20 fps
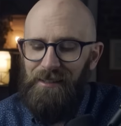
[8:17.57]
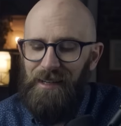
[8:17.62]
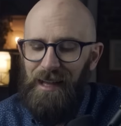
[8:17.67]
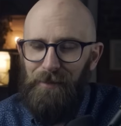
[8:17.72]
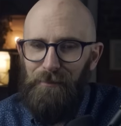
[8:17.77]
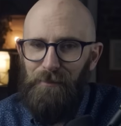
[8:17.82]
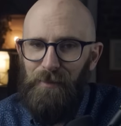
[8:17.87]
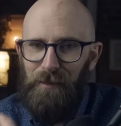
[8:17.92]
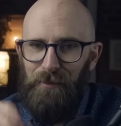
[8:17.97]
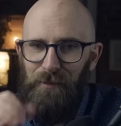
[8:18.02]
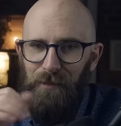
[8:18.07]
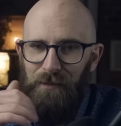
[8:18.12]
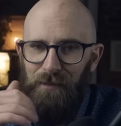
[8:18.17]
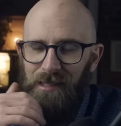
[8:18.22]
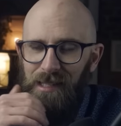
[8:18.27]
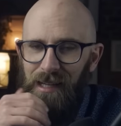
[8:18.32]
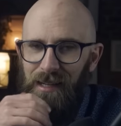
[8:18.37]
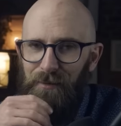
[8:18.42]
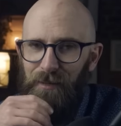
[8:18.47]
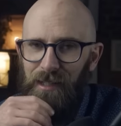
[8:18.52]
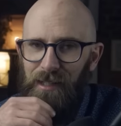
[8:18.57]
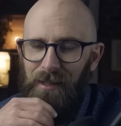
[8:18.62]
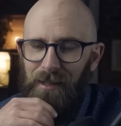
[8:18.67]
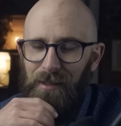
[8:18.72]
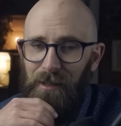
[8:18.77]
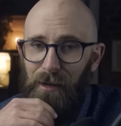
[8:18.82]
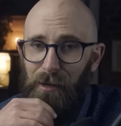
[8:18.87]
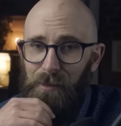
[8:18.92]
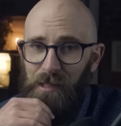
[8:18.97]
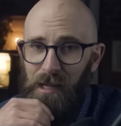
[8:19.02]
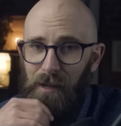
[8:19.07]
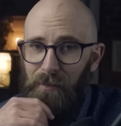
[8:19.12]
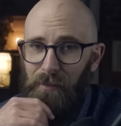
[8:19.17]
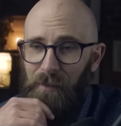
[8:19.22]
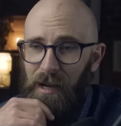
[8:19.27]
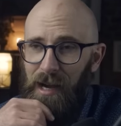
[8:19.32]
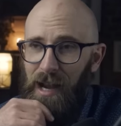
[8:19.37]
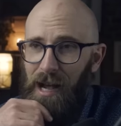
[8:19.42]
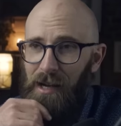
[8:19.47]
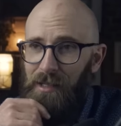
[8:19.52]
have people telling me that they're observing
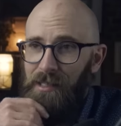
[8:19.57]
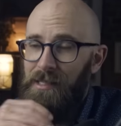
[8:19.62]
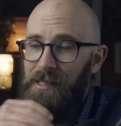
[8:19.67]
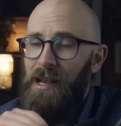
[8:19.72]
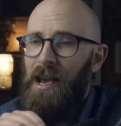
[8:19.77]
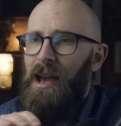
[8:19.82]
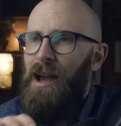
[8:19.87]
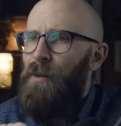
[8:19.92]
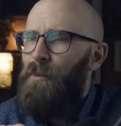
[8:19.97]
my house,